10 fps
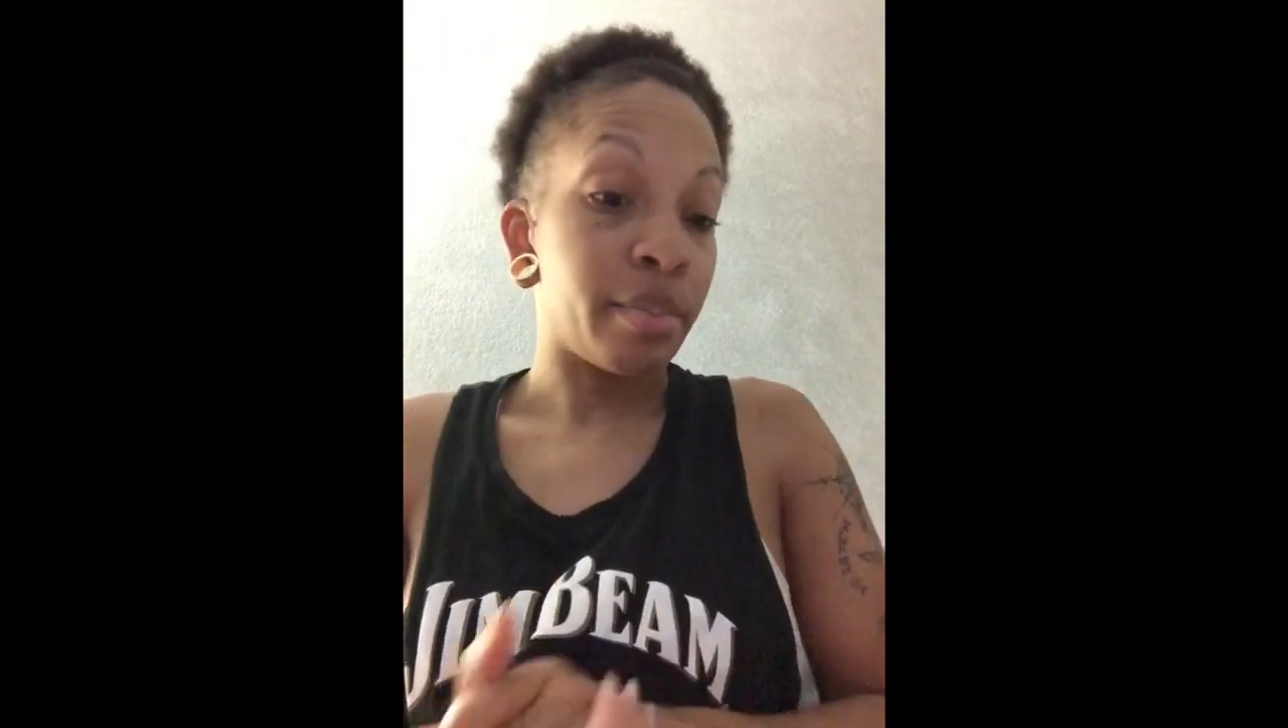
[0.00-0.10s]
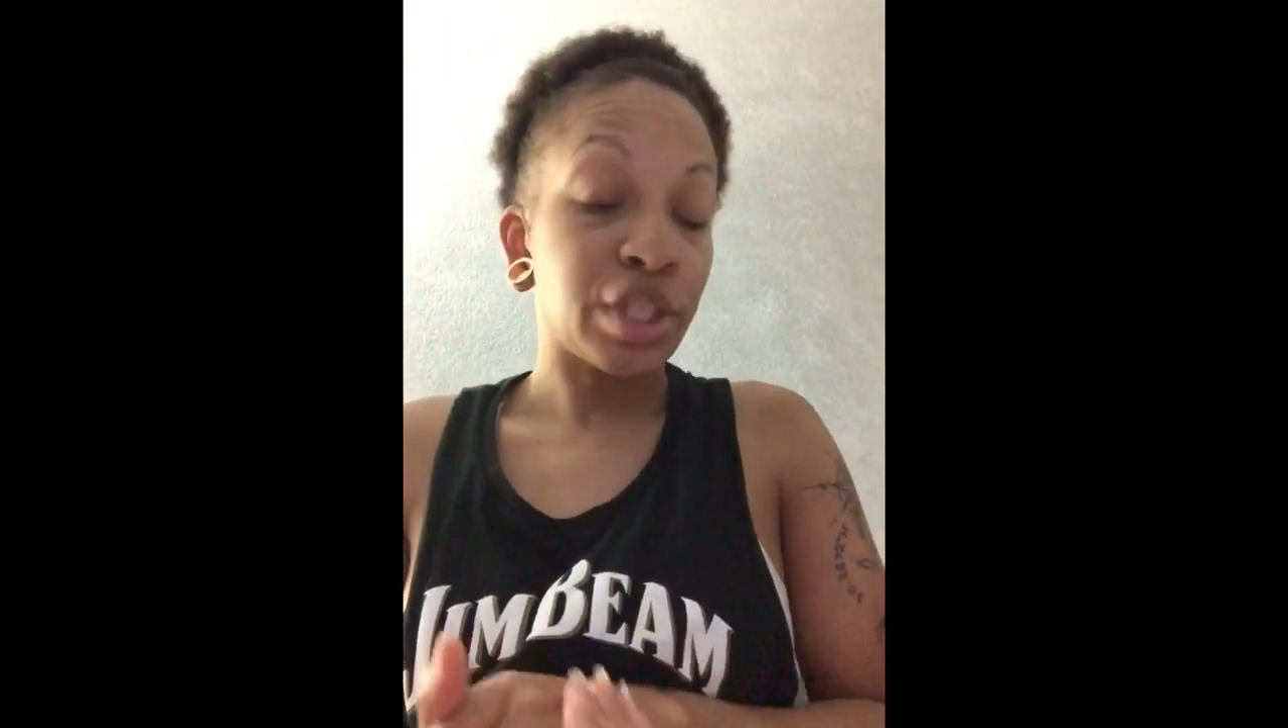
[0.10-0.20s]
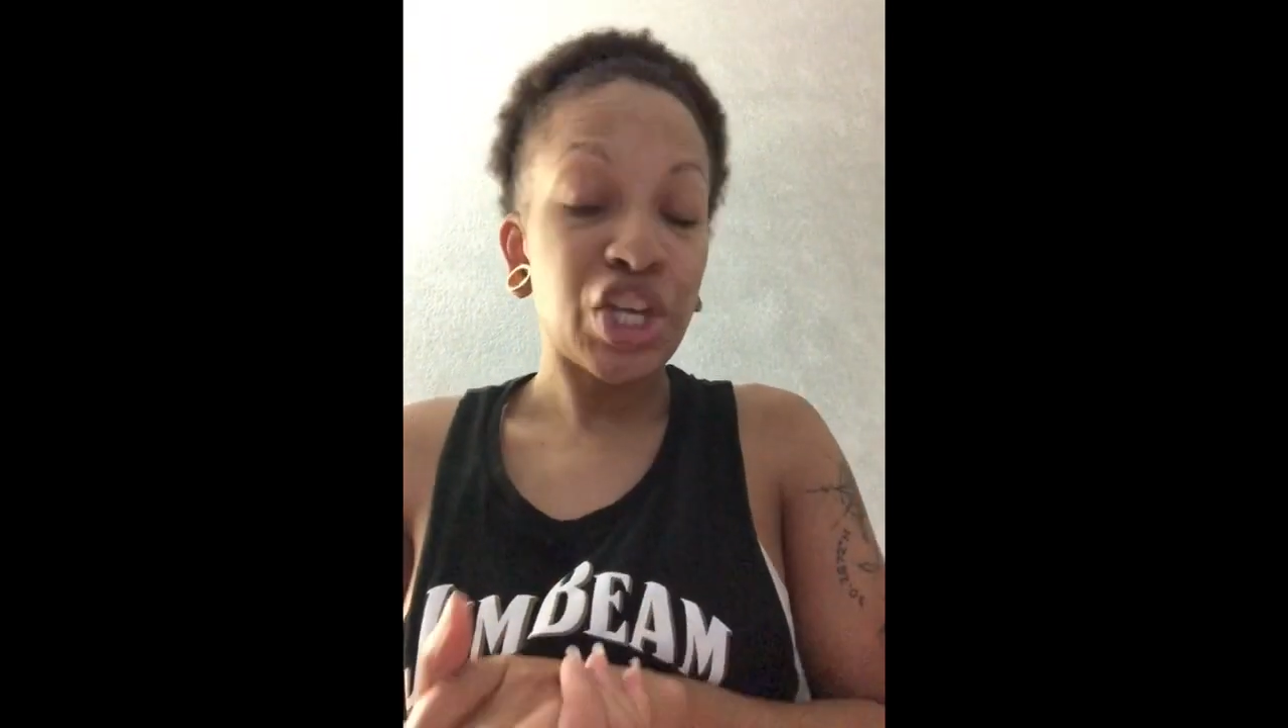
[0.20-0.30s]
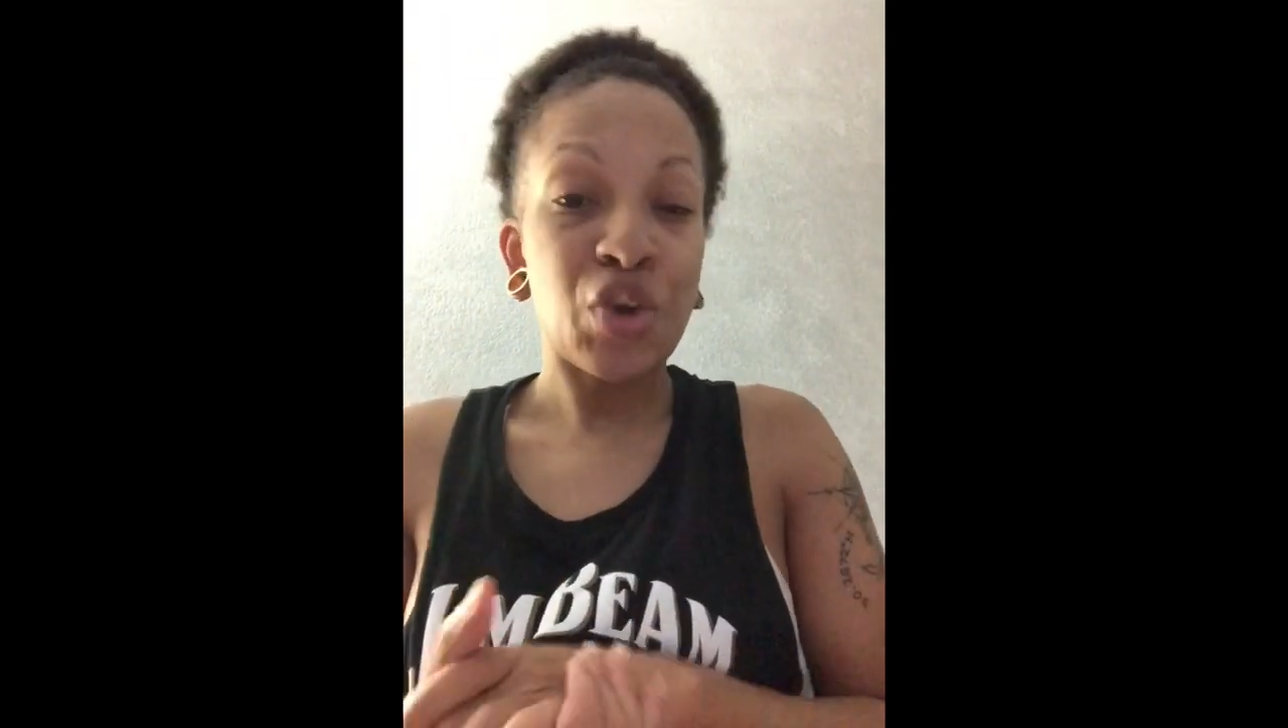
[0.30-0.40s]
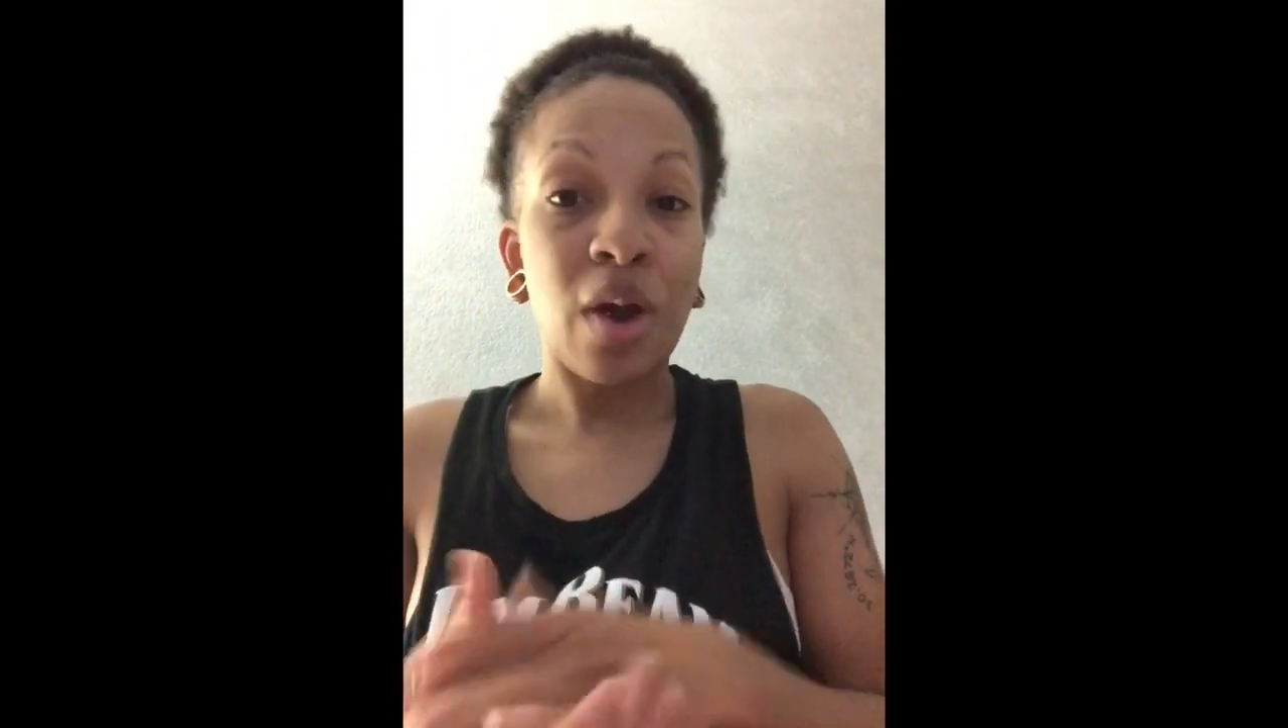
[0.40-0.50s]

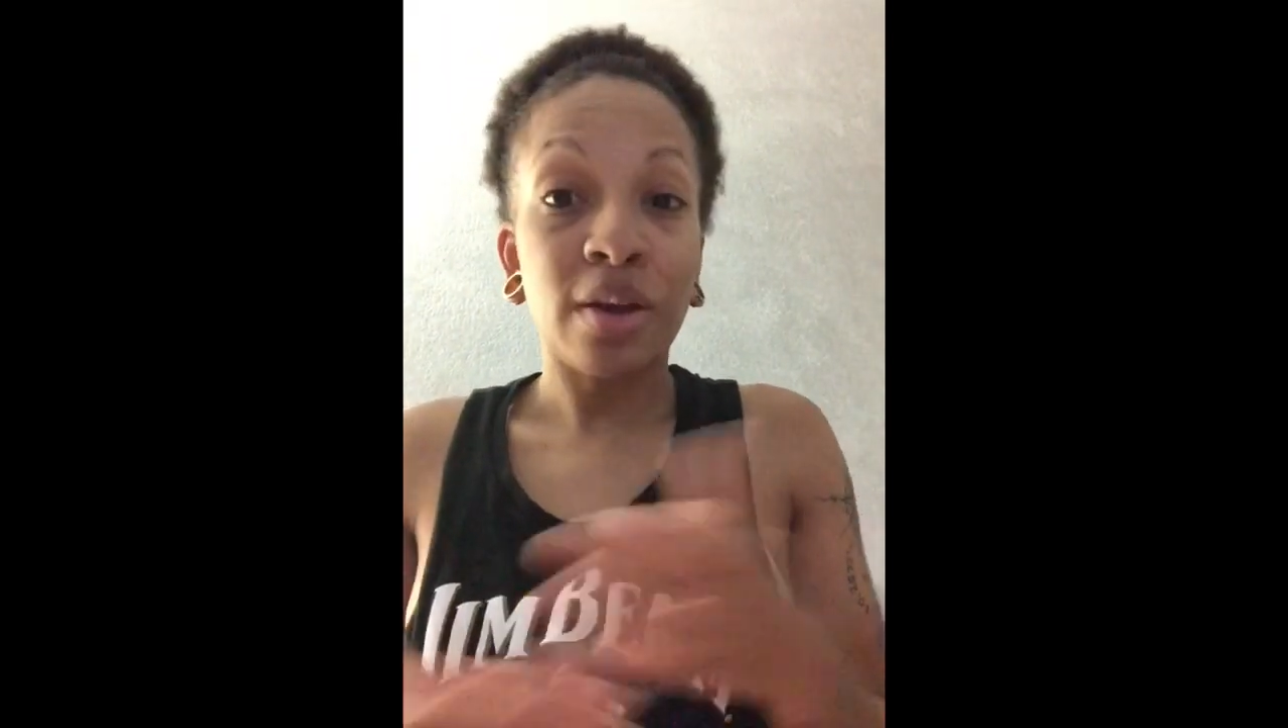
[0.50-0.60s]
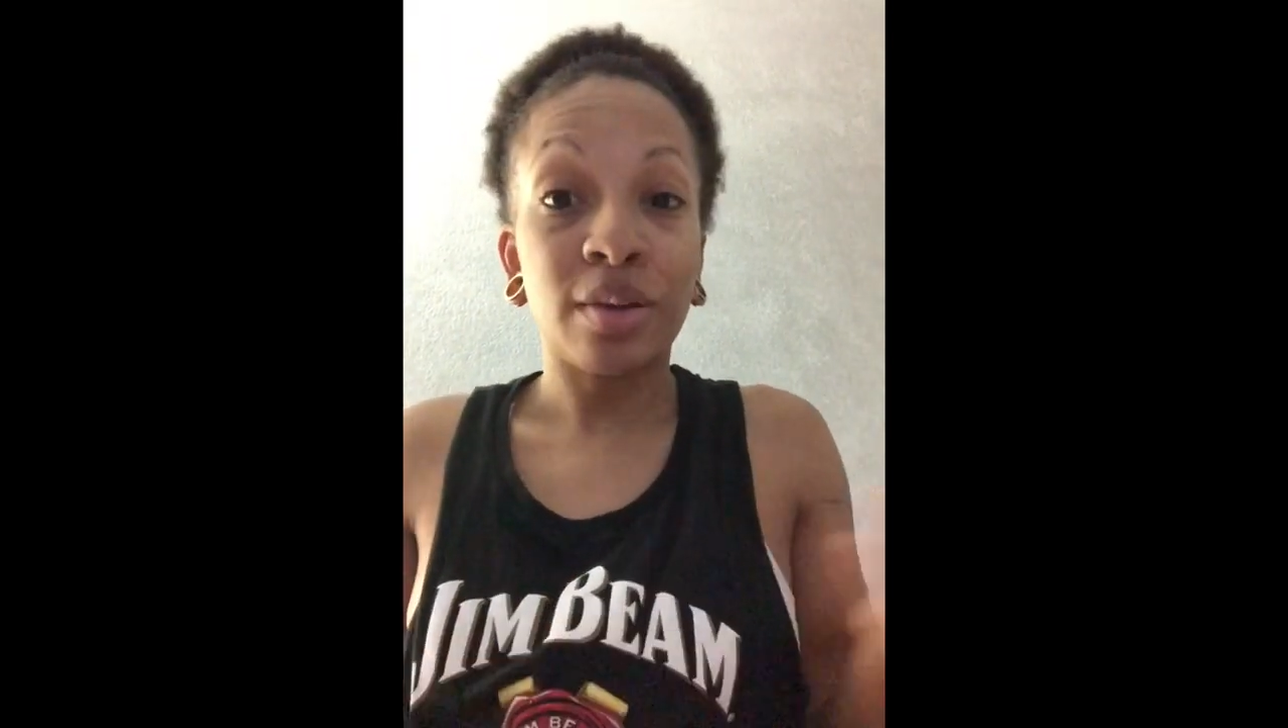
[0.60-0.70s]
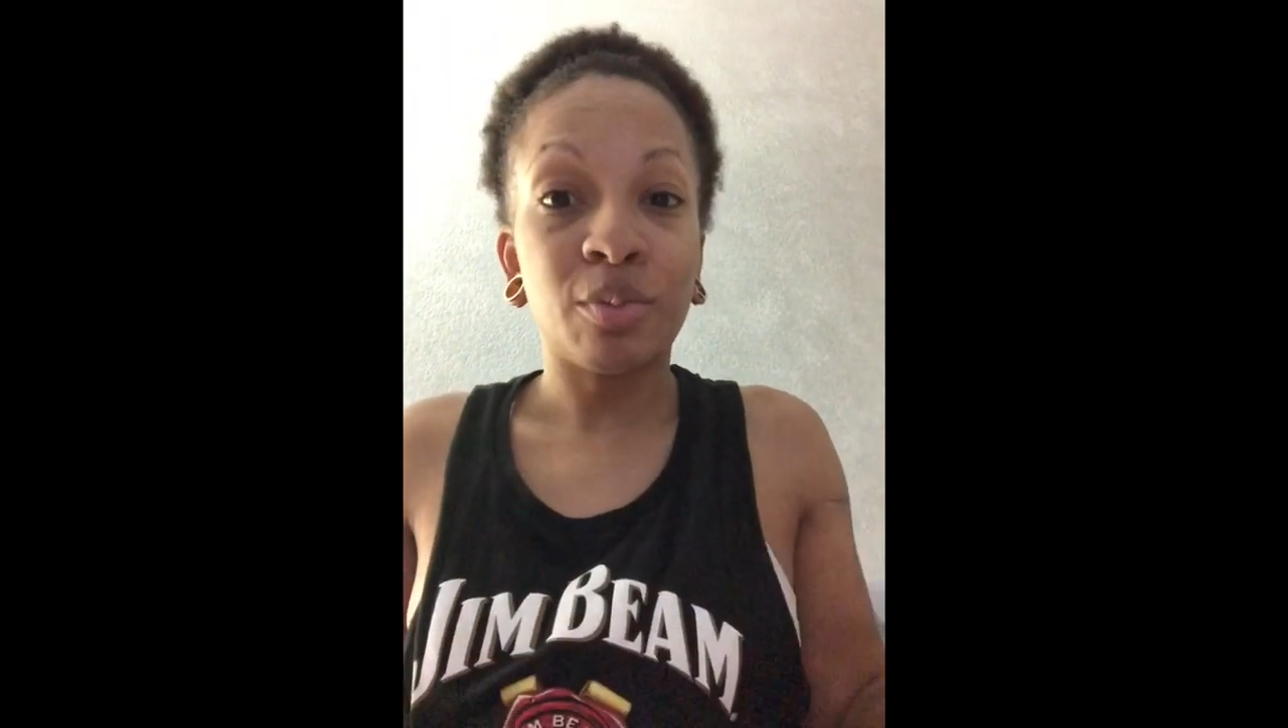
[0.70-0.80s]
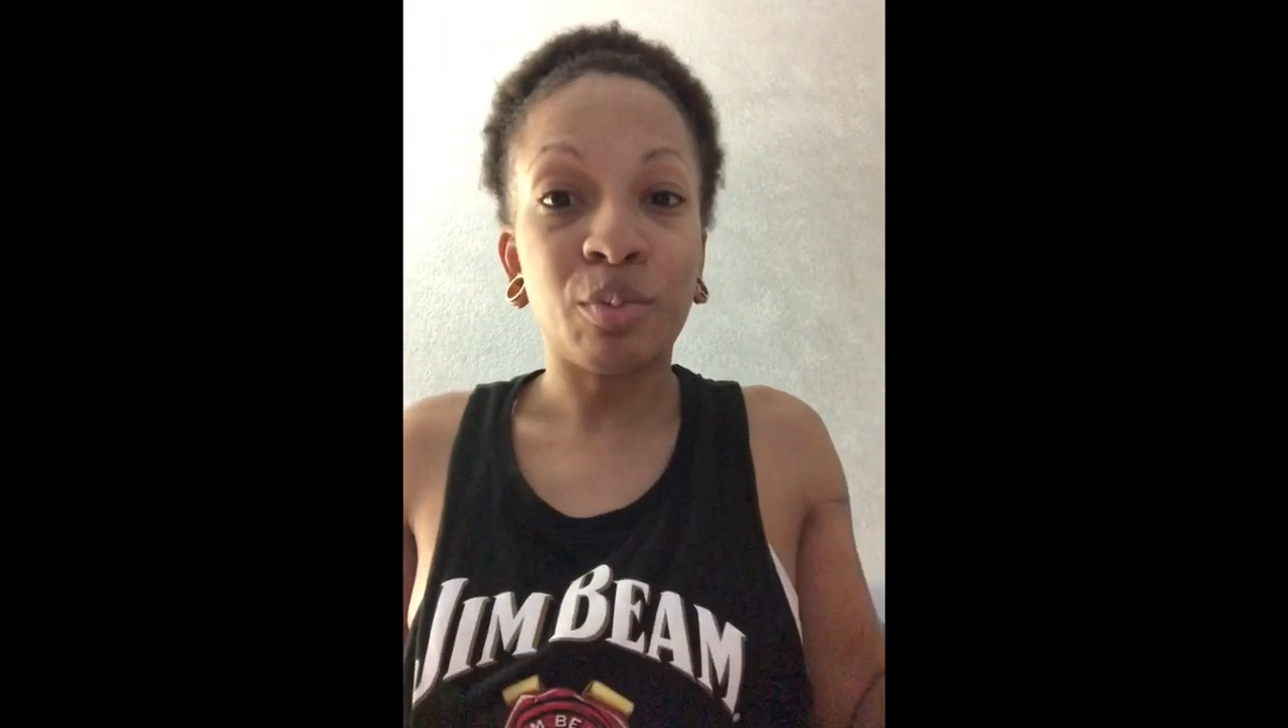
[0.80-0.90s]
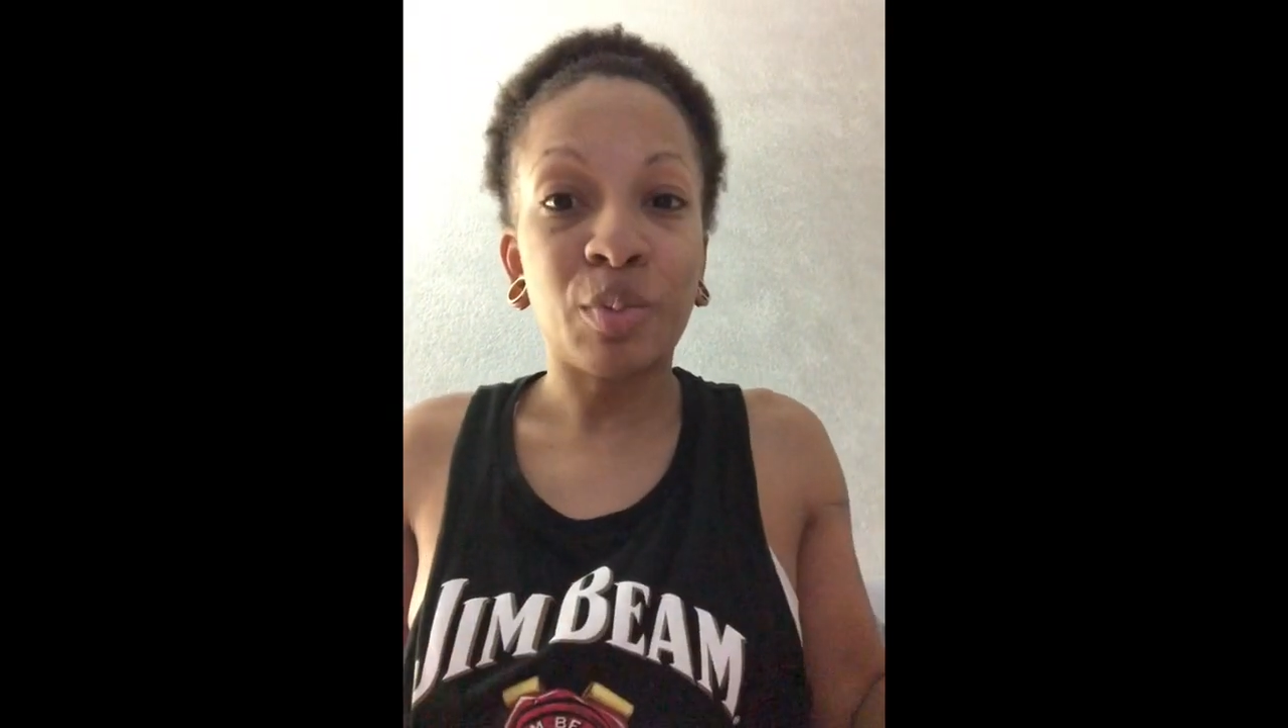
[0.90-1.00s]
So I